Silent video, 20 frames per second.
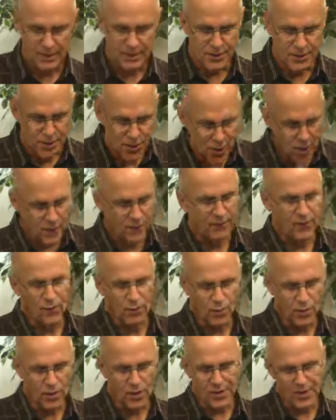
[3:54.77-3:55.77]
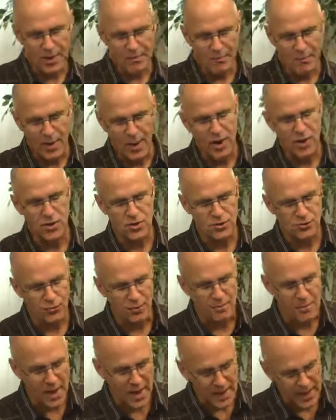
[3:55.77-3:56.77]
none of the world empires
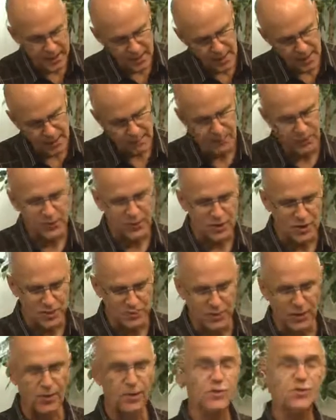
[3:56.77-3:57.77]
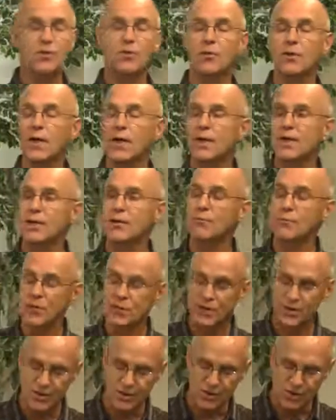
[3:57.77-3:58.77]
remain, but the spiritual kingdom,
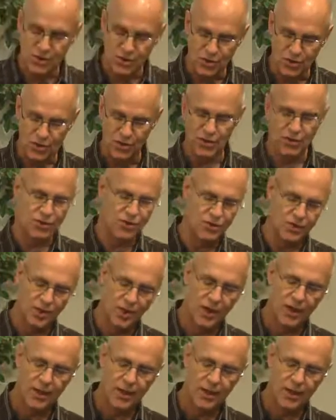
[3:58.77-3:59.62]
which is the church,